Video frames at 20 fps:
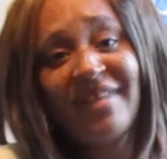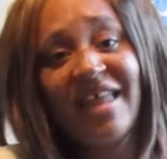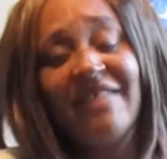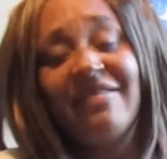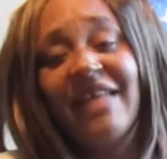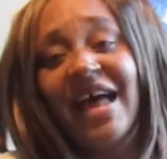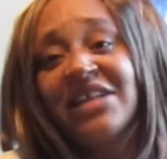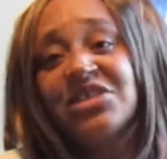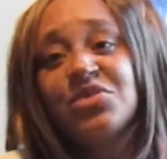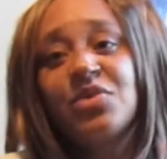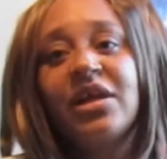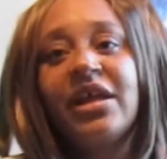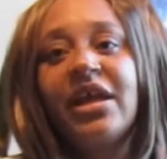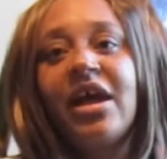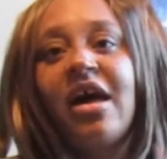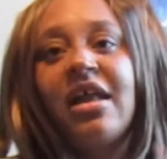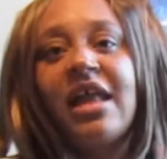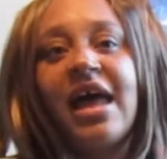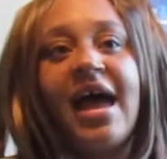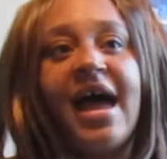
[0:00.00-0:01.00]
that's really
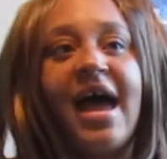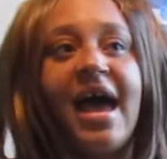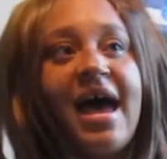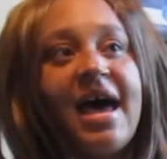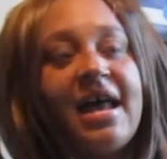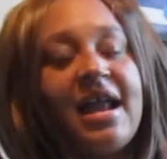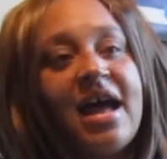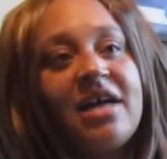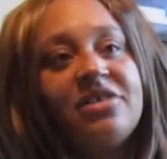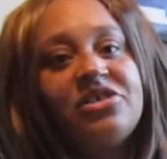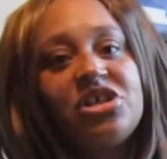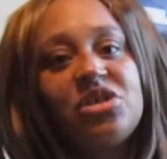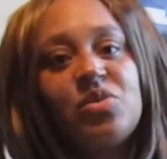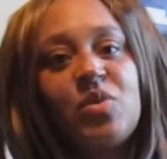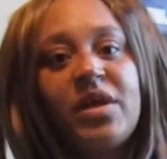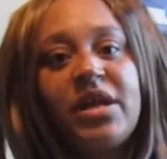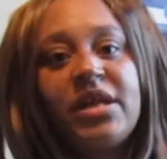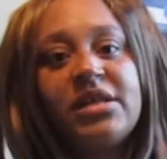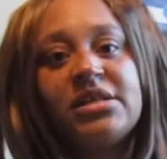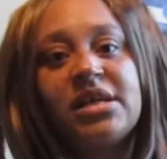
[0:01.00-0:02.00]
all I had. I just
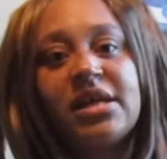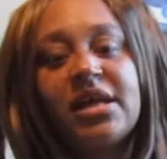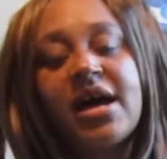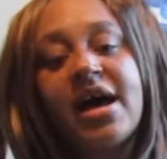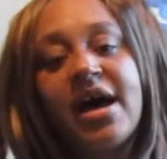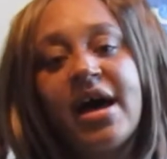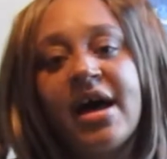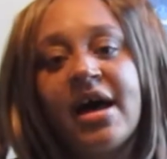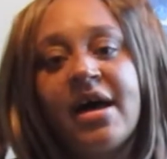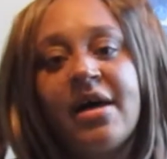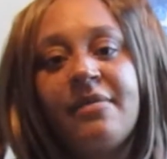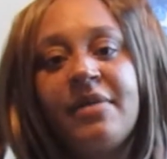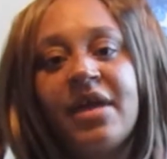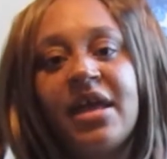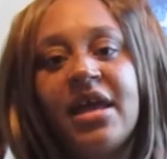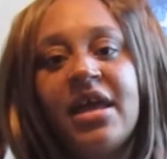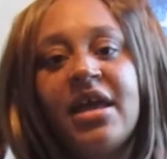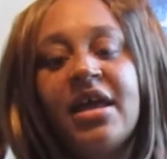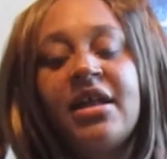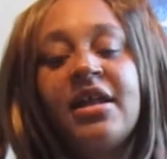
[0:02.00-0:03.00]
wanted to come
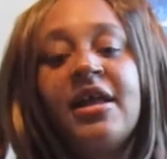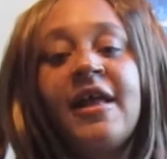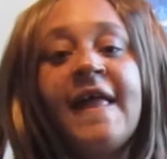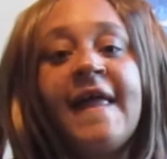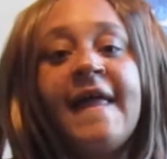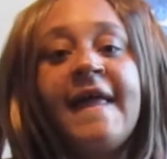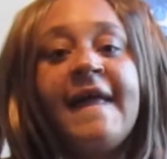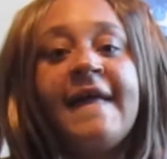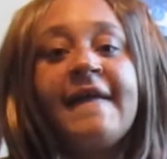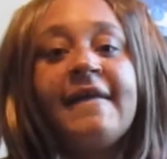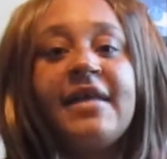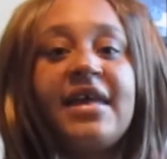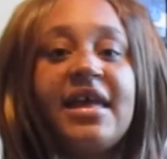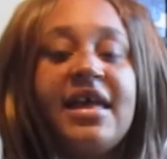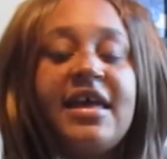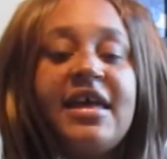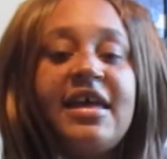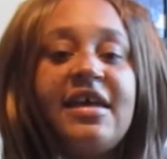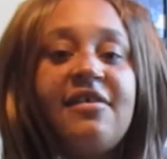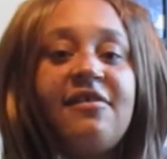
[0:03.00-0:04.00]
and
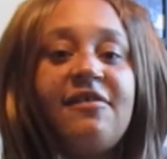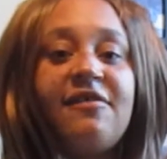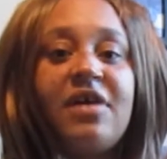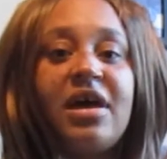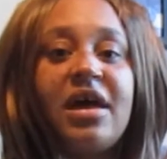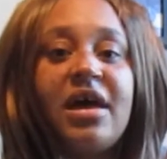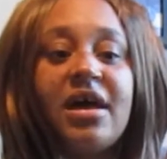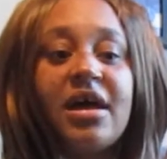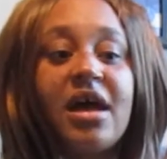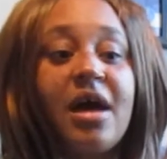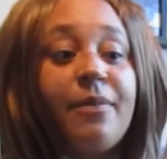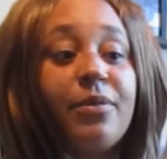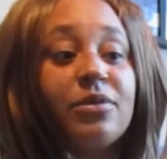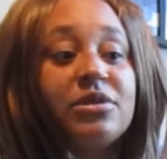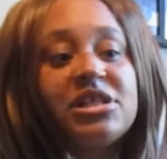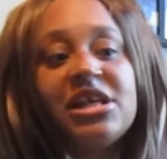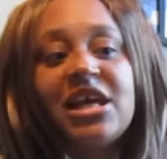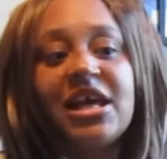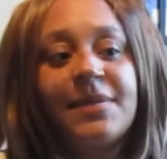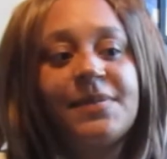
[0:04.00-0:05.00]
give a couple
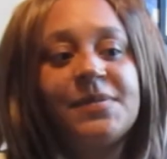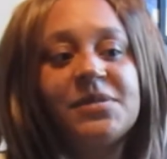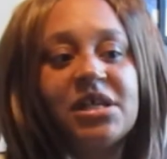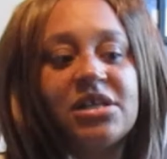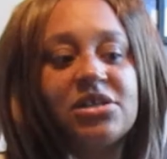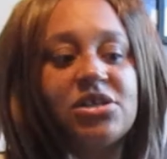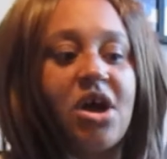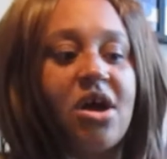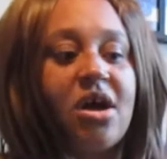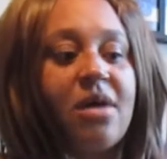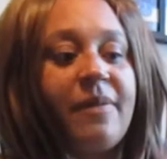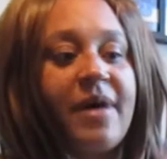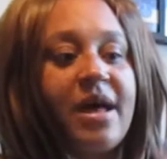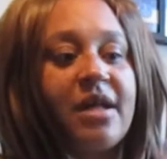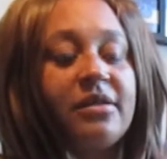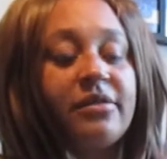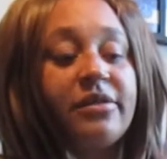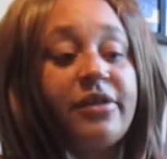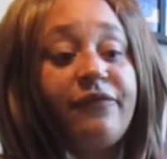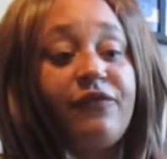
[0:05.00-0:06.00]
tips and talk
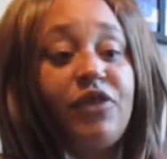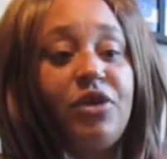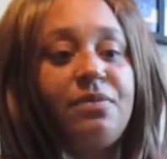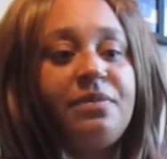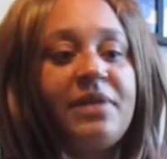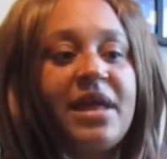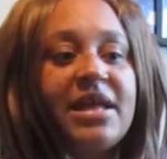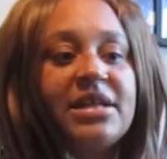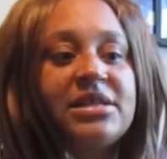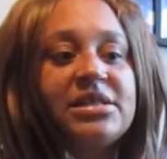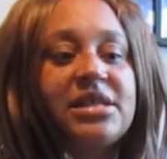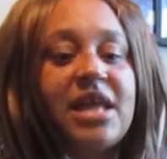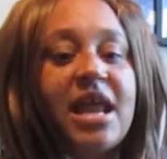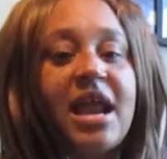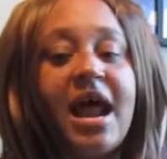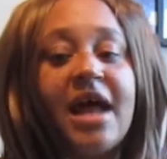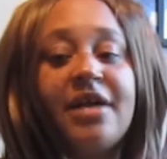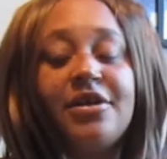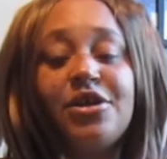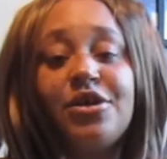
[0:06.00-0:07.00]
about the few plants
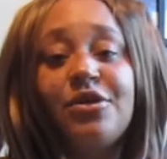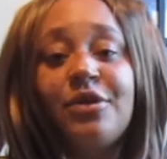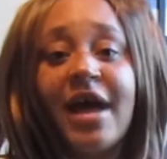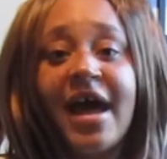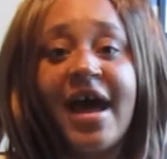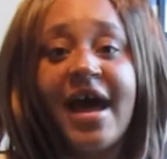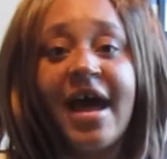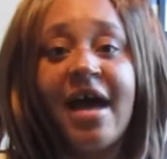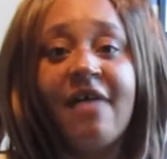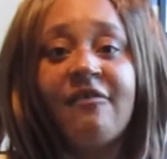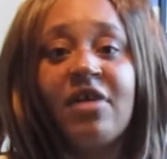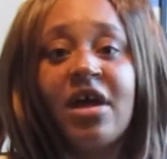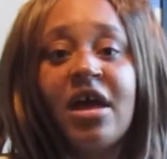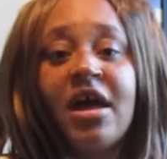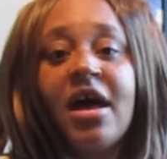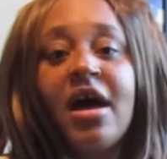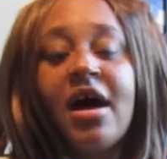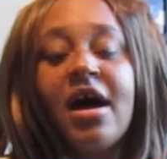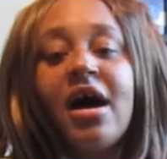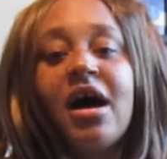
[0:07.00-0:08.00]
that I do have.
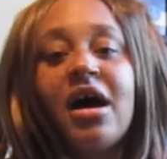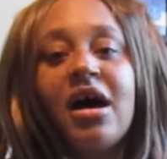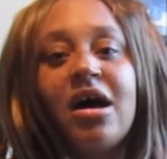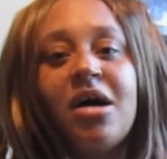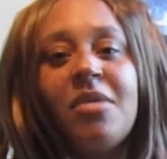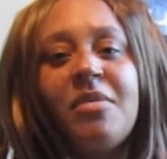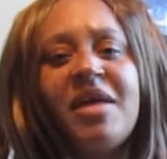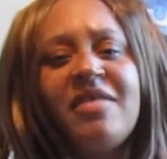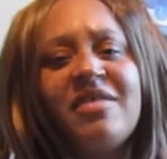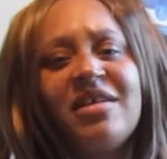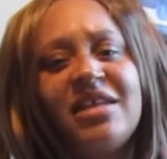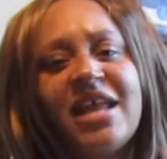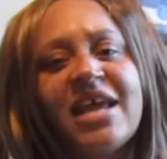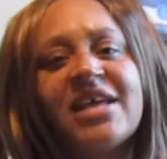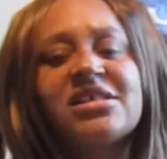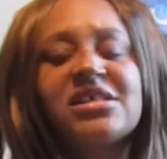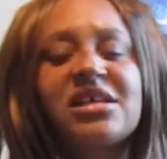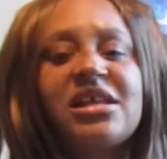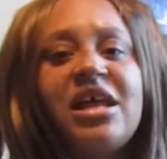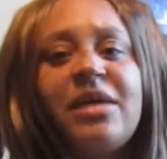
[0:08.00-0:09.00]
In the
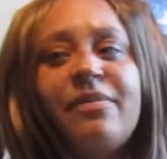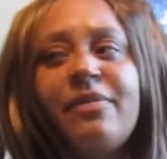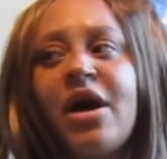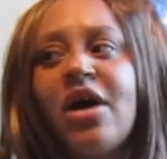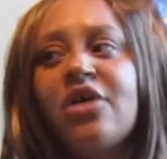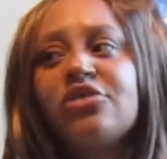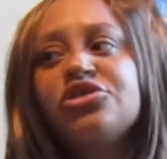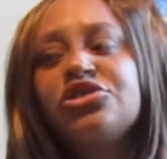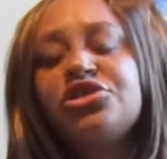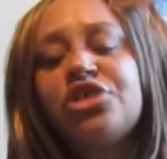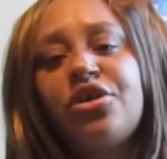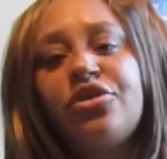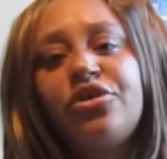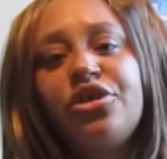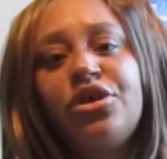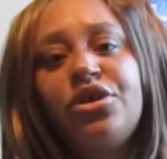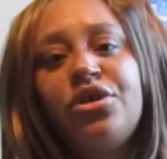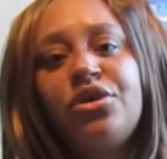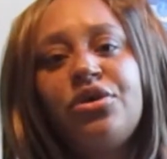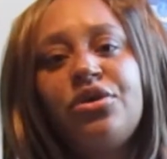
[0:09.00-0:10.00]
next clip, I'll show
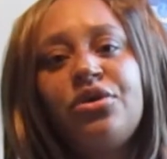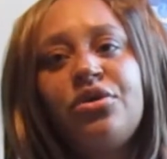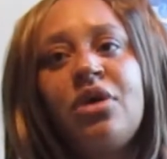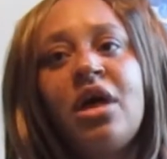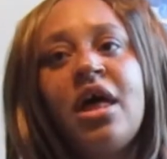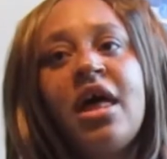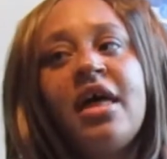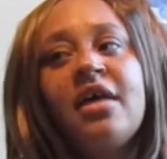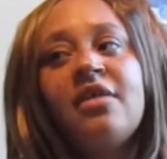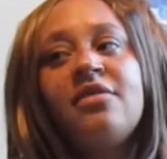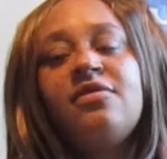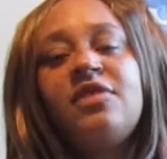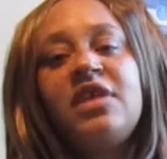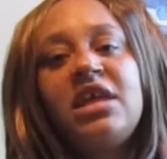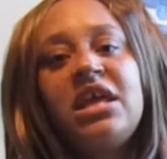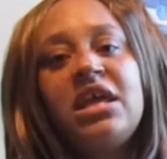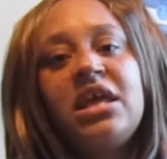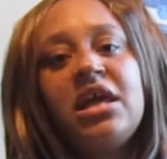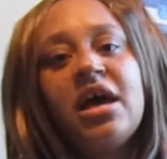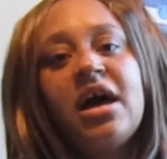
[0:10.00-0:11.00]
you
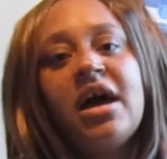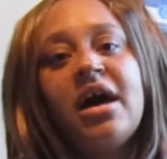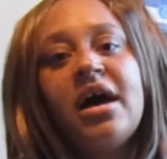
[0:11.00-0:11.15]
the